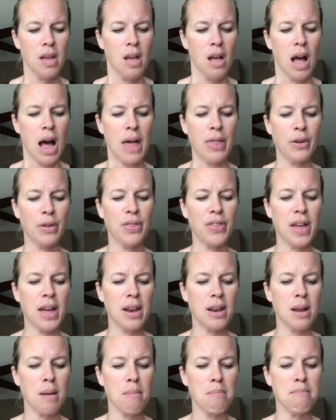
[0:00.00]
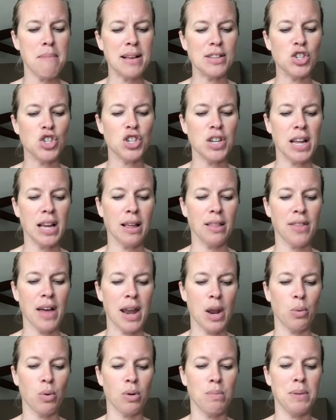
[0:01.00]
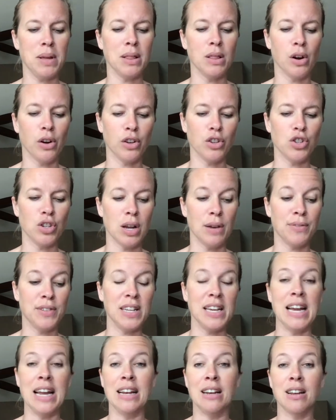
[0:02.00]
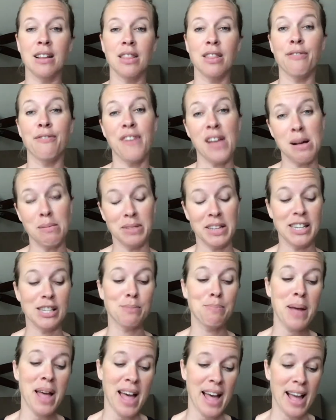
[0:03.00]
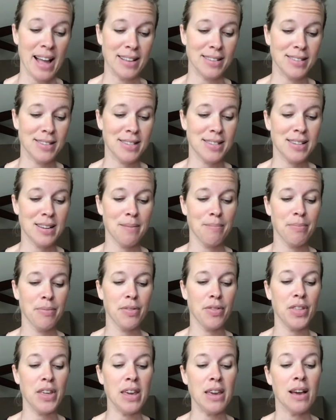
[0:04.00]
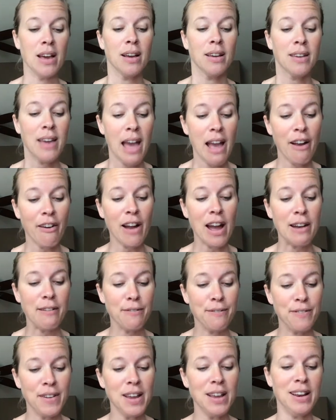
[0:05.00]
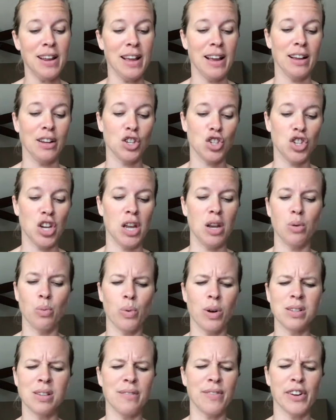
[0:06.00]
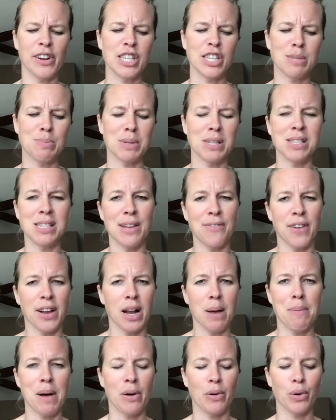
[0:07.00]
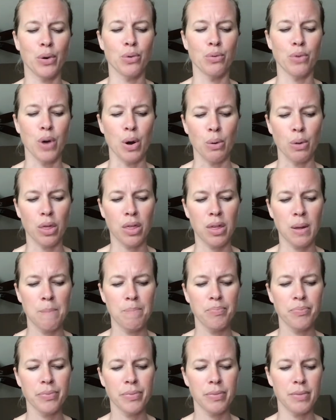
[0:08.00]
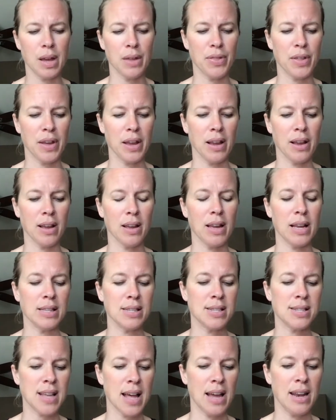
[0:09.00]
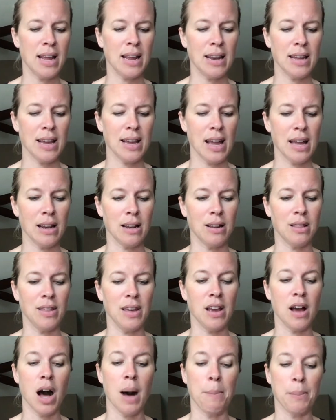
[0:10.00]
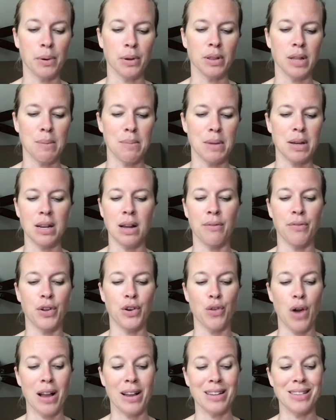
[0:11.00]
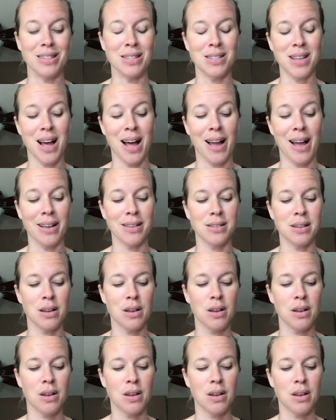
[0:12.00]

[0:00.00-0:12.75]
Other than mentioning that it would be large enough to eat the family's pets, the care and feeding sheet wasn't very specific about growth. Nothing it said indicated the upper limit of the dragon's size.